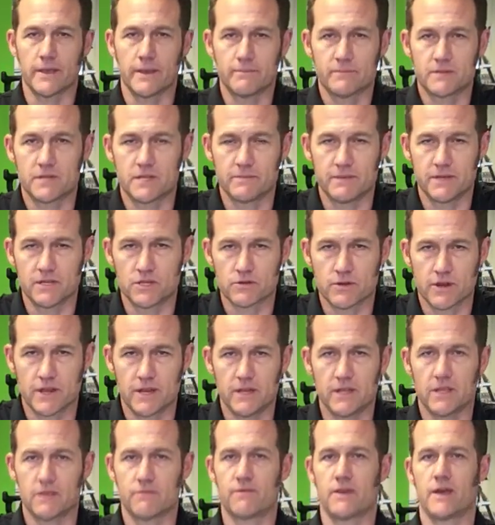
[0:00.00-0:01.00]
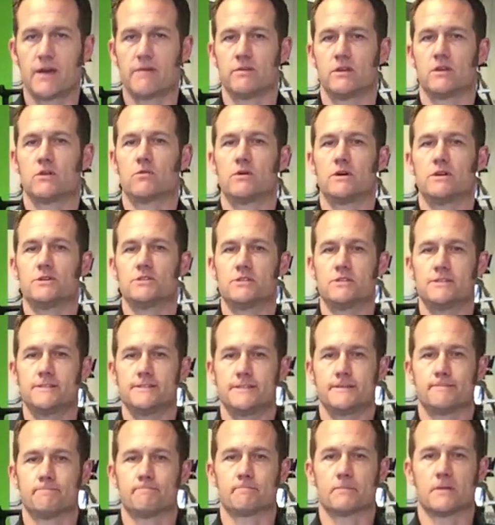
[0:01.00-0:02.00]
MTB Training if you have any
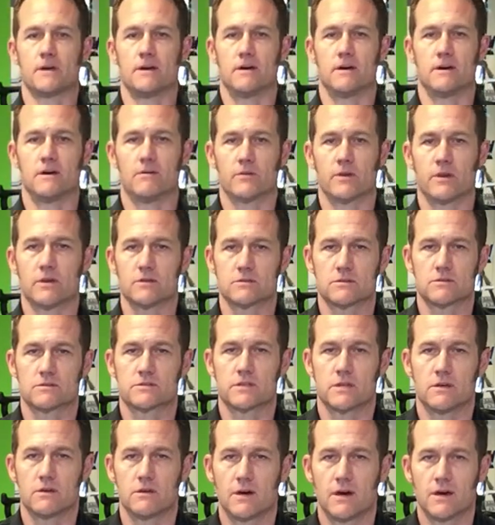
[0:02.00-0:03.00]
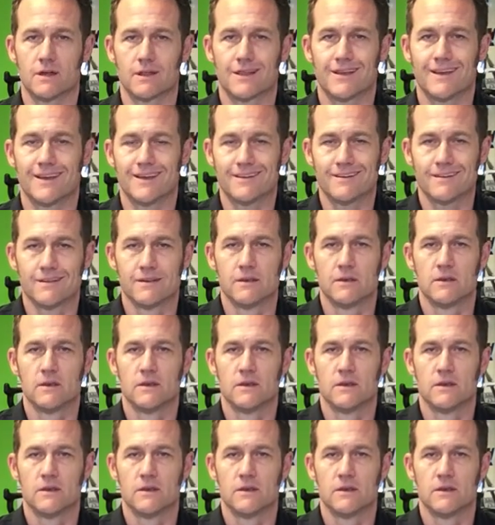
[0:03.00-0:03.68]
questions. We also sell online